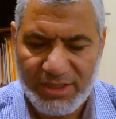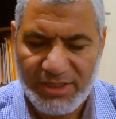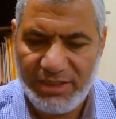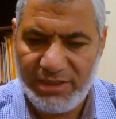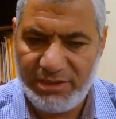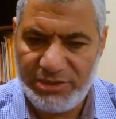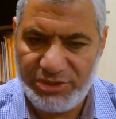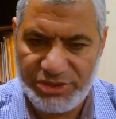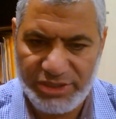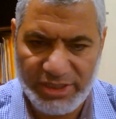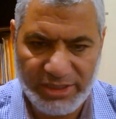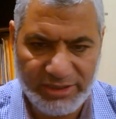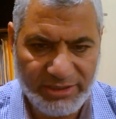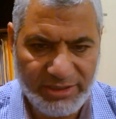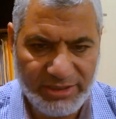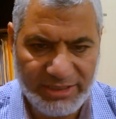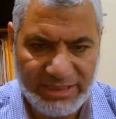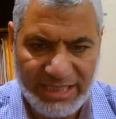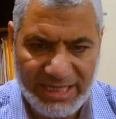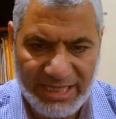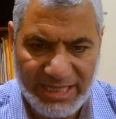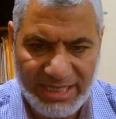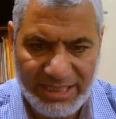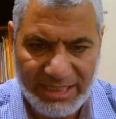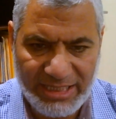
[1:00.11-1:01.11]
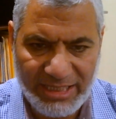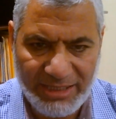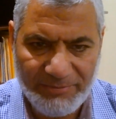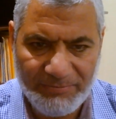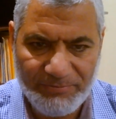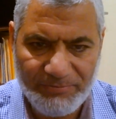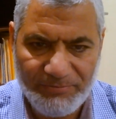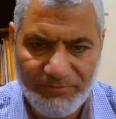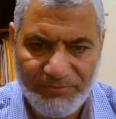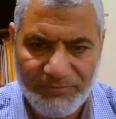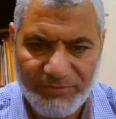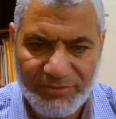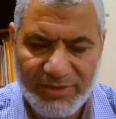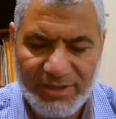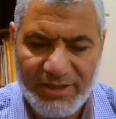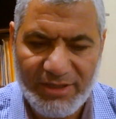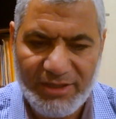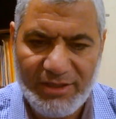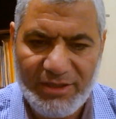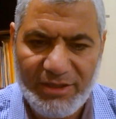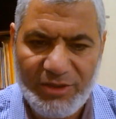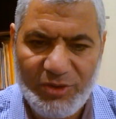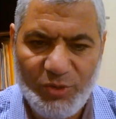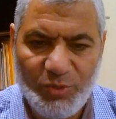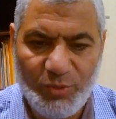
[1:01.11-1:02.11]
Inshallah ta'ala,
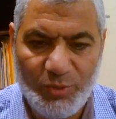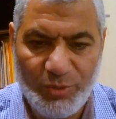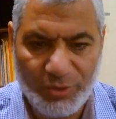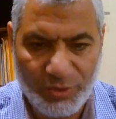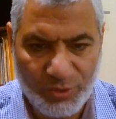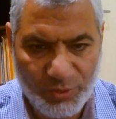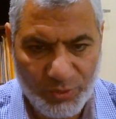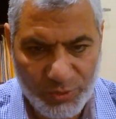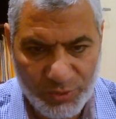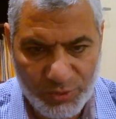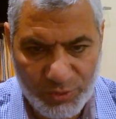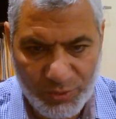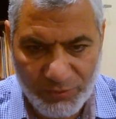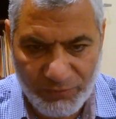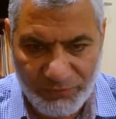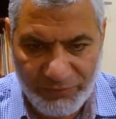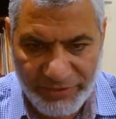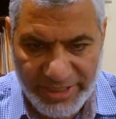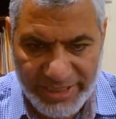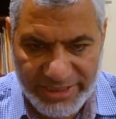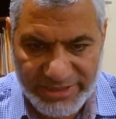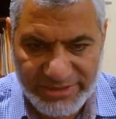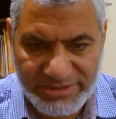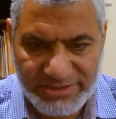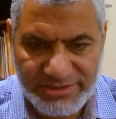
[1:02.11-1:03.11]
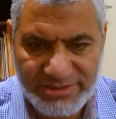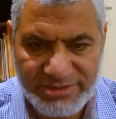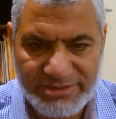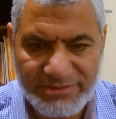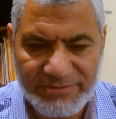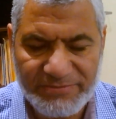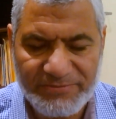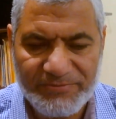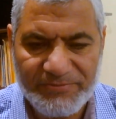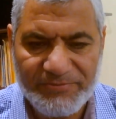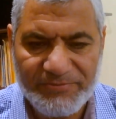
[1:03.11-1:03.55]
we're going to fast,